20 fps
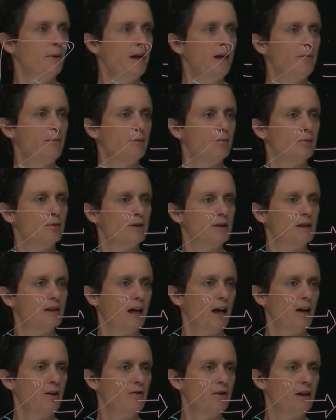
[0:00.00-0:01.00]
we would
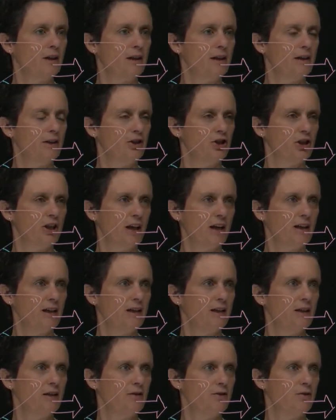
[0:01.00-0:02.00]
directly inject
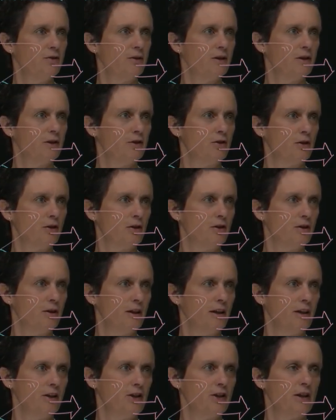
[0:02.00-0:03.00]
it into the
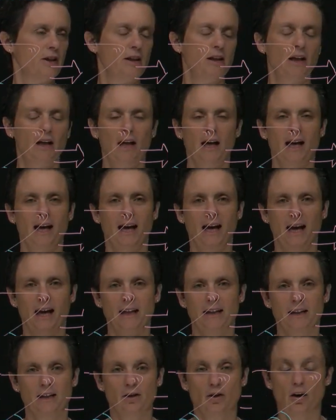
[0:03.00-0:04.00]
circulation.
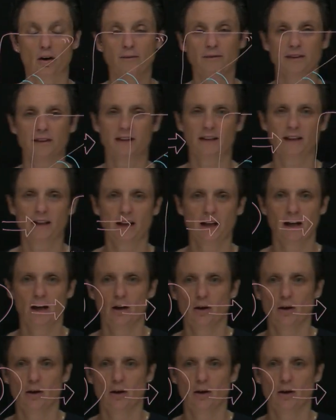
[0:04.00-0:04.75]
And then obviously